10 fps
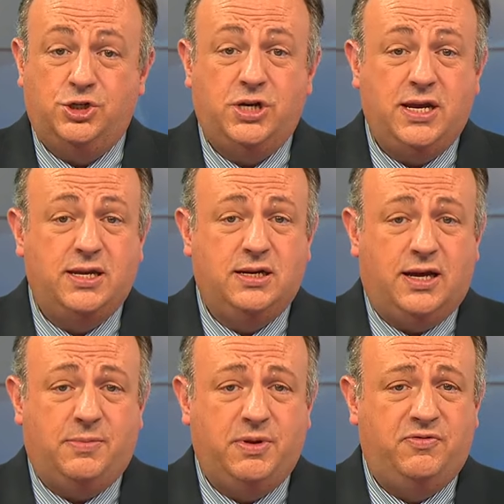shaken
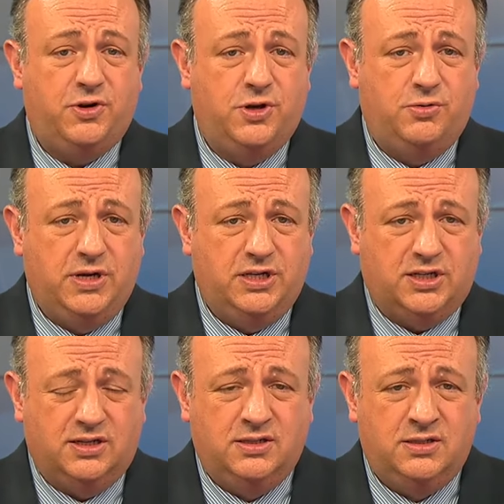up and for good reason.
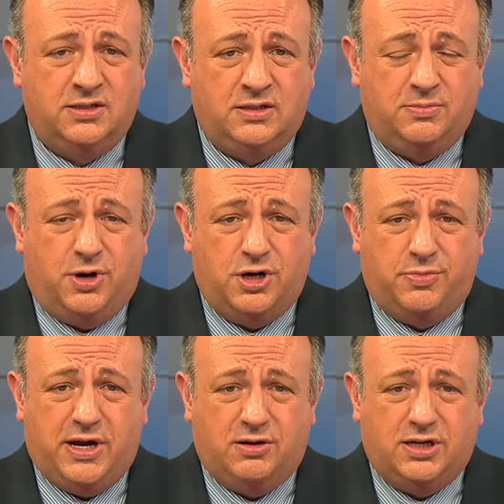Parker
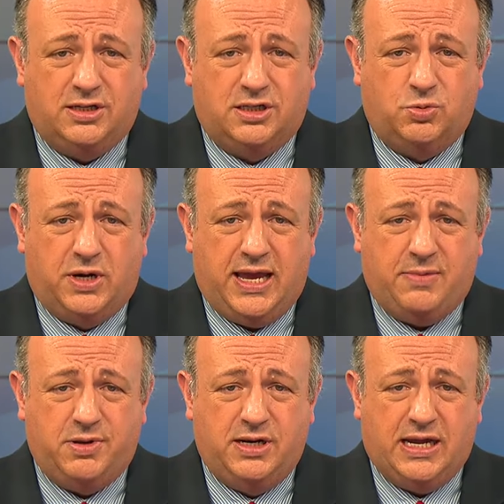Brown tells us what
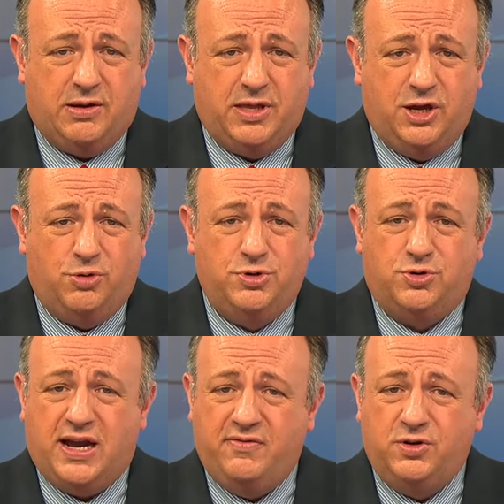happened and how they hope
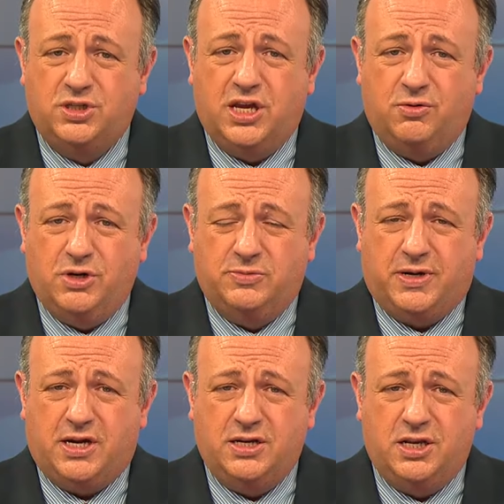drivers can
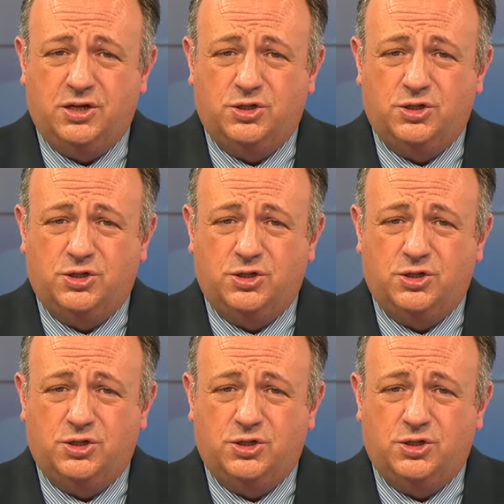respond in a